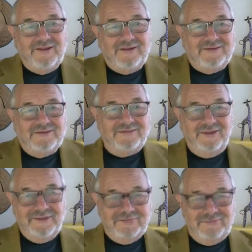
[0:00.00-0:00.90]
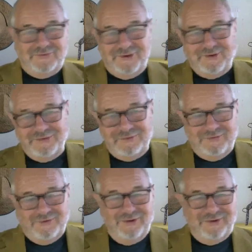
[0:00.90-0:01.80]
she's done the advertising, if you
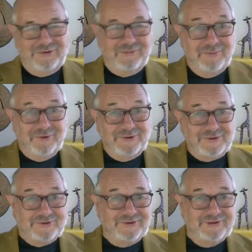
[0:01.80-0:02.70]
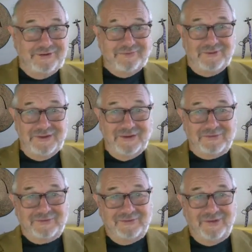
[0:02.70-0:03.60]
like, the promotion and everything
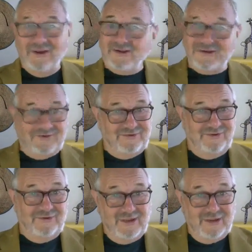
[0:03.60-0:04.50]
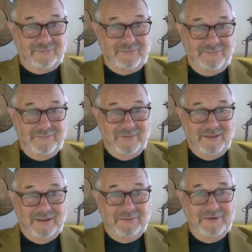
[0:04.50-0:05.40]
else. I just turn up.
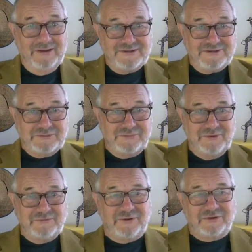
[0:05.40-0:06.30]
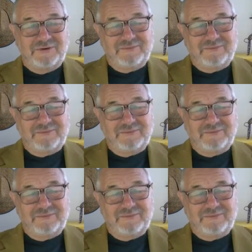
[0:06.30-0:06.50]
I mean, that's just perfect.